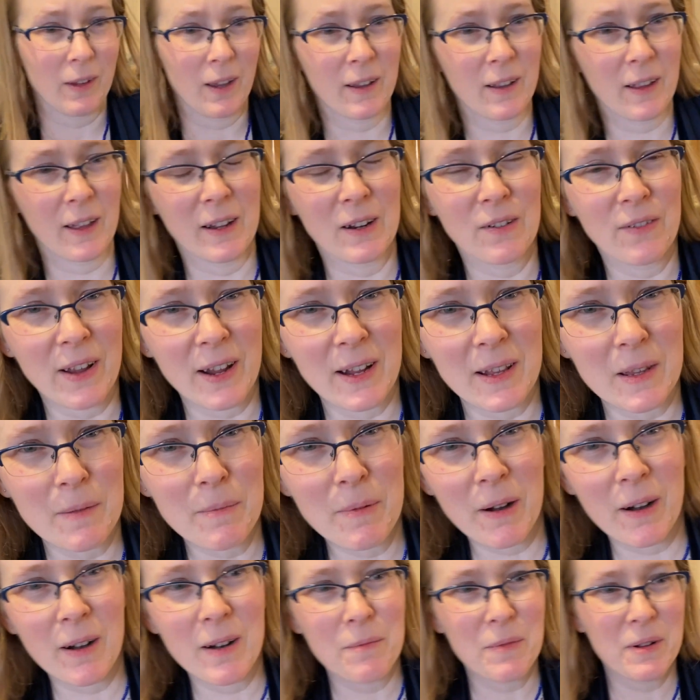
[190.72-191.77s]
I kind of hate the
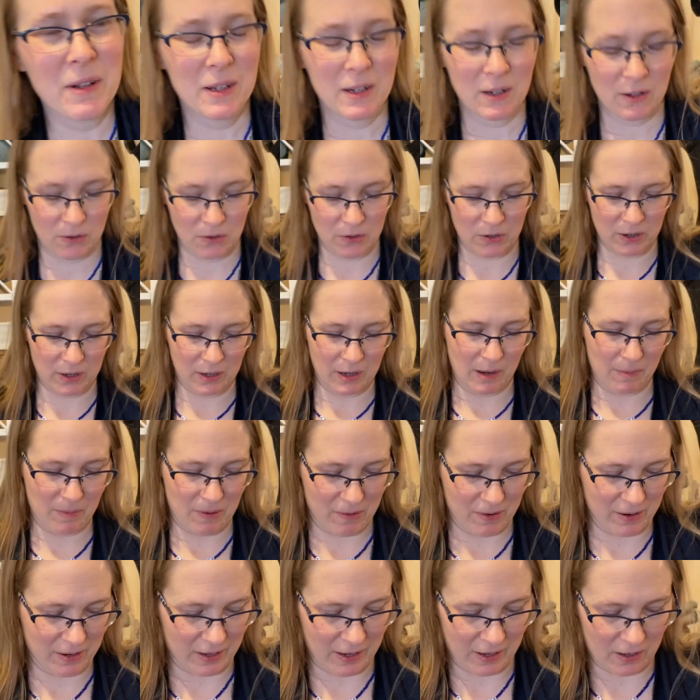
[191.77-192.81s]
part with scissors because I'm
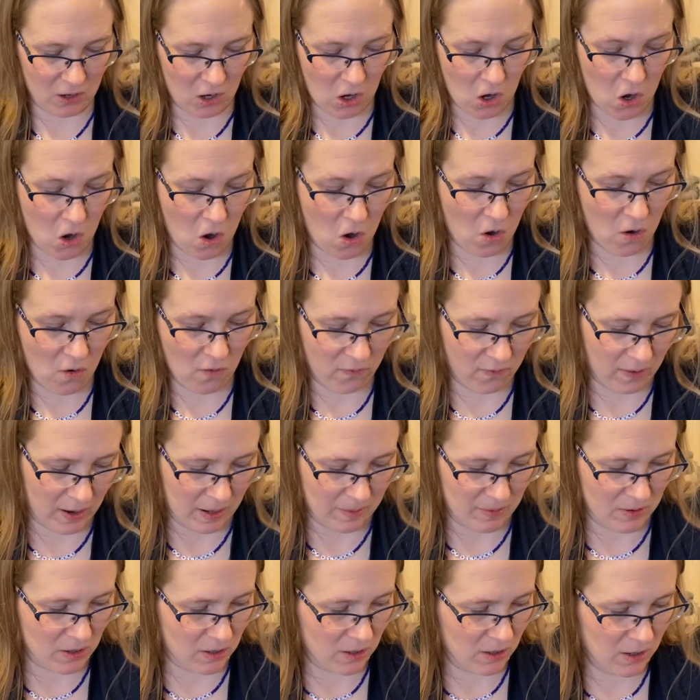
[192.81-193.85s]
always like, oh,
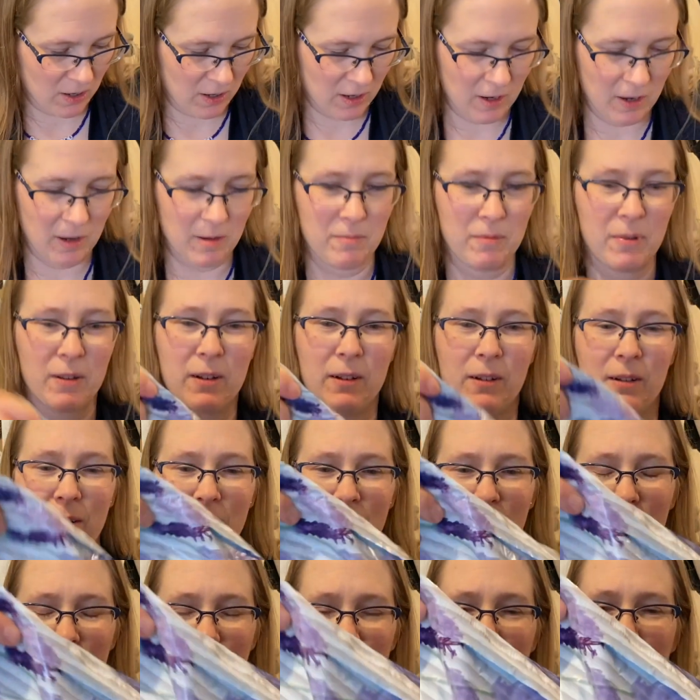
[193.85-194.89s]
fiber. But
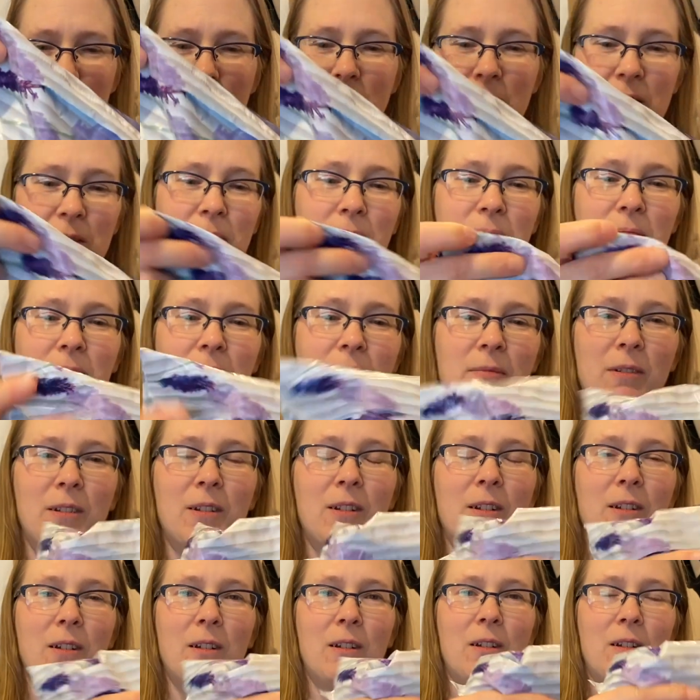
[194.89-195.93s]
this one's
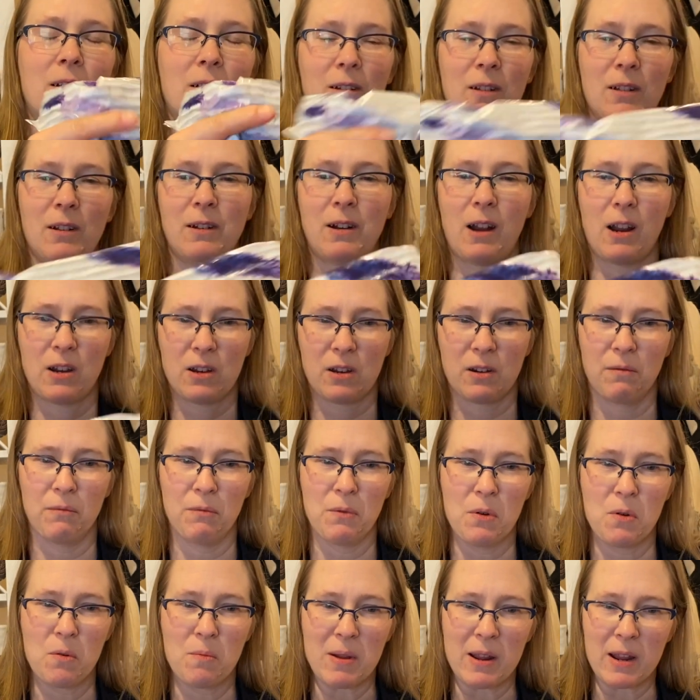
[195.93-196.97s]
nice and
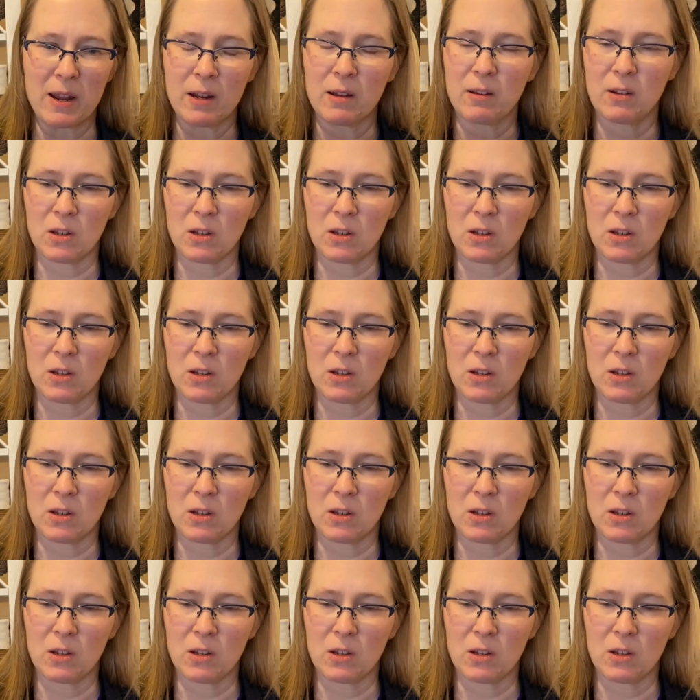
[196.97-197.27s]
roomy.